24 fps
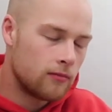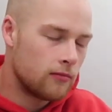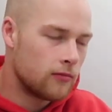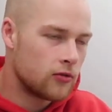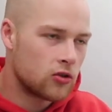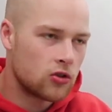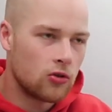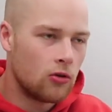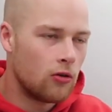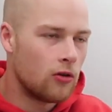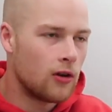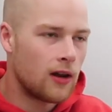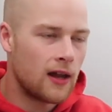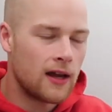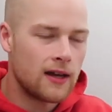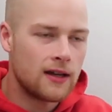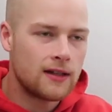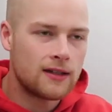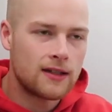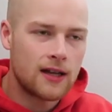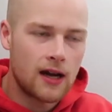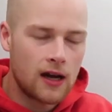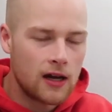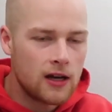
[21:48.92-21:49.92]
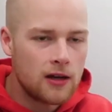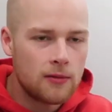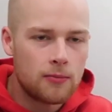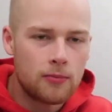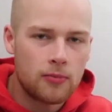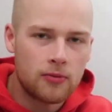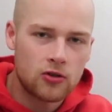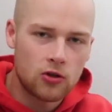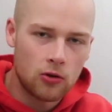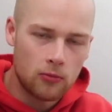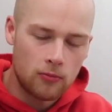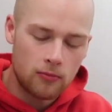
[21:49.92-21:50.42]
sort of like
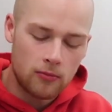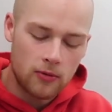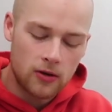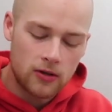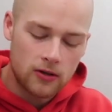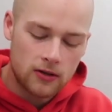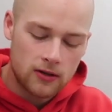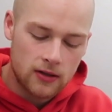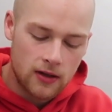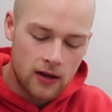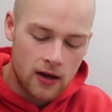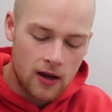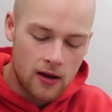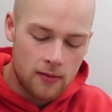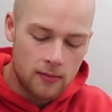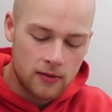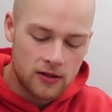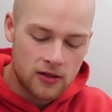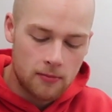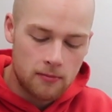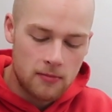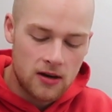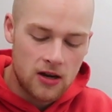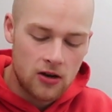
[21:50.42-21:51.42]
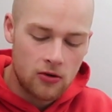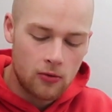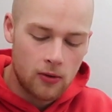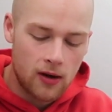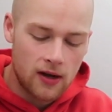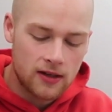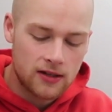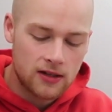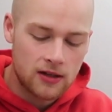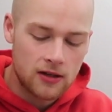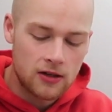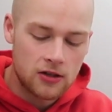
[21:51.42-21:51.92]
type supplement. It's amino
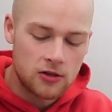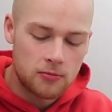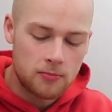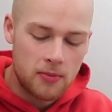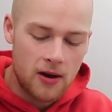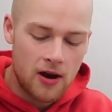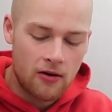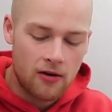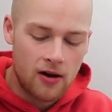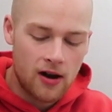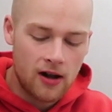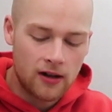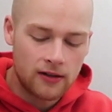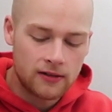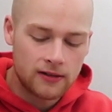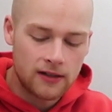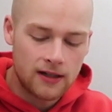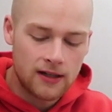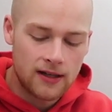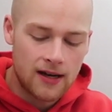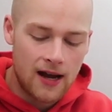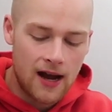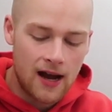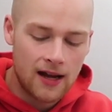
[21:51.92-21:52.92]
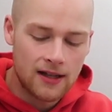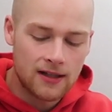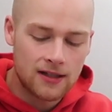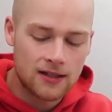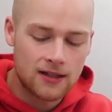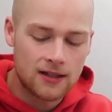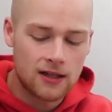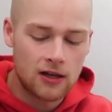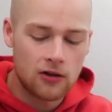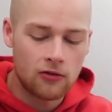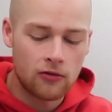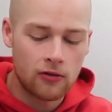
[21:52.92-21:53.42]
acids, beta-alanine and
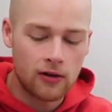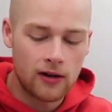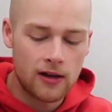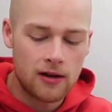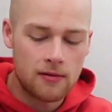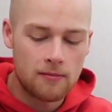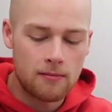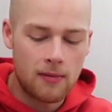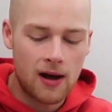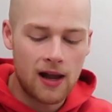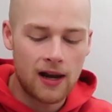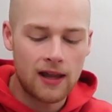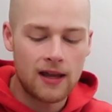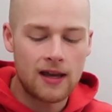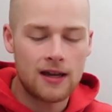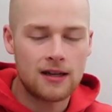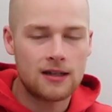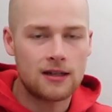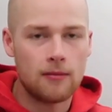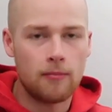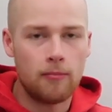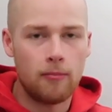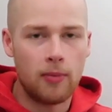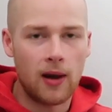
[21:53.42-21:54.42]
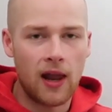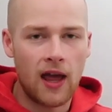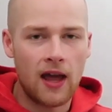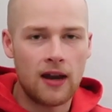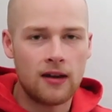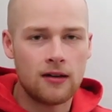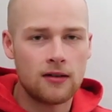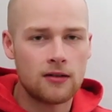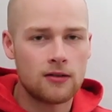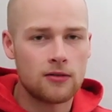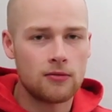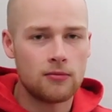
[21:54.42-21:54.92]
citrulline malate
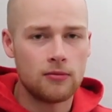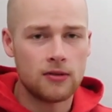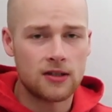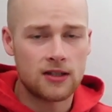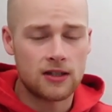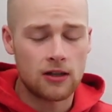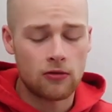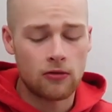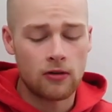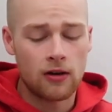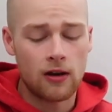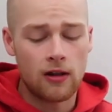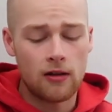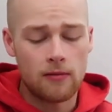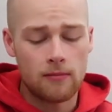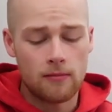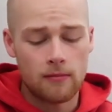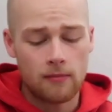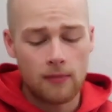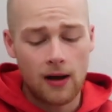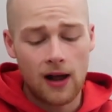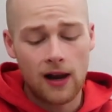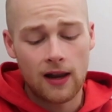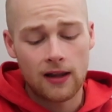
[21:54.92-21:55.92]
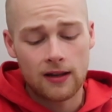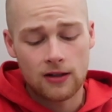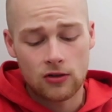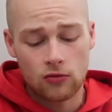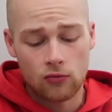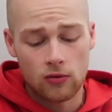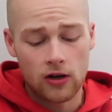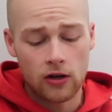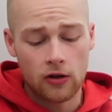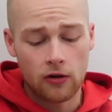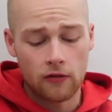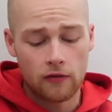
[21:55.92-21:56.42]
blend. With citrulline malate,
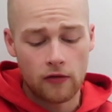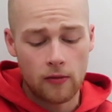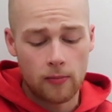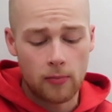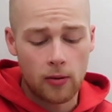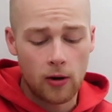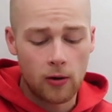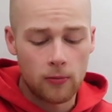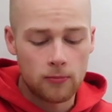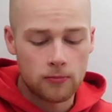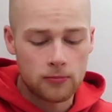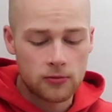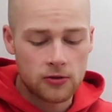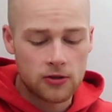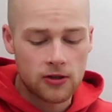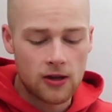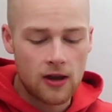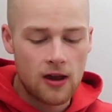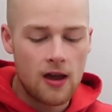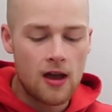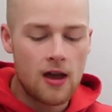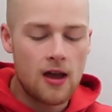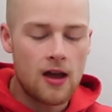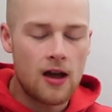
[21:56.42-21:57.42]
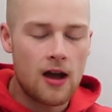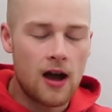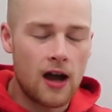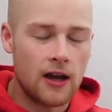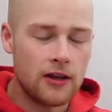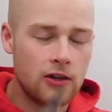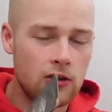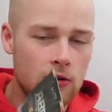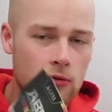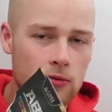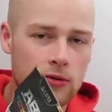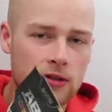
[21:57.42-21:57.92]
really good for pumps. I
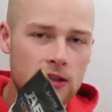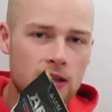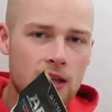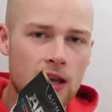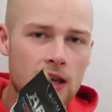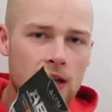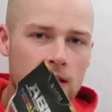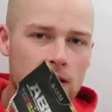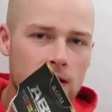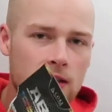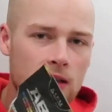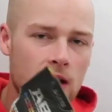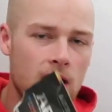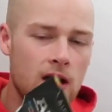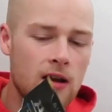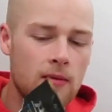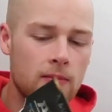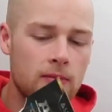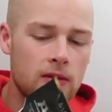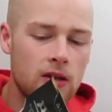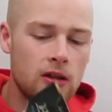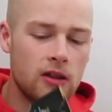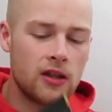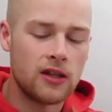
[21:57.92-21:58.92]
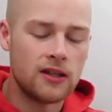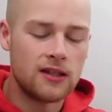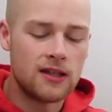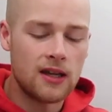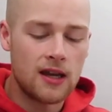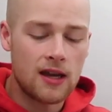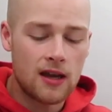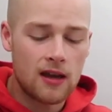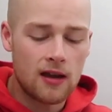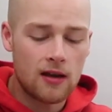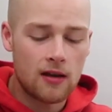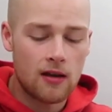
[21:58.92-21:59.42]
used this the other
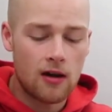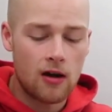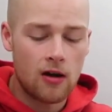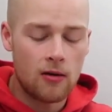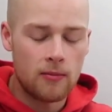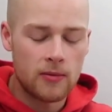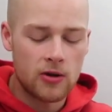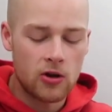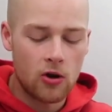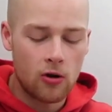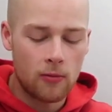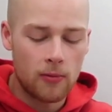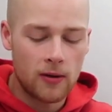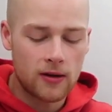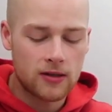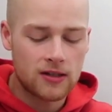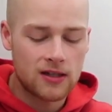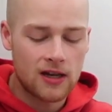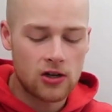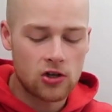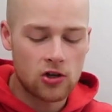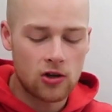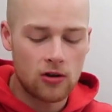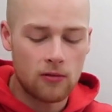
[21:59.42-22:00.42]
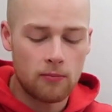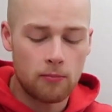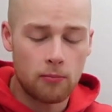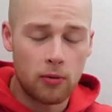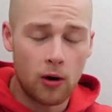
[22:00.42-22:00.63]
day on my upper session.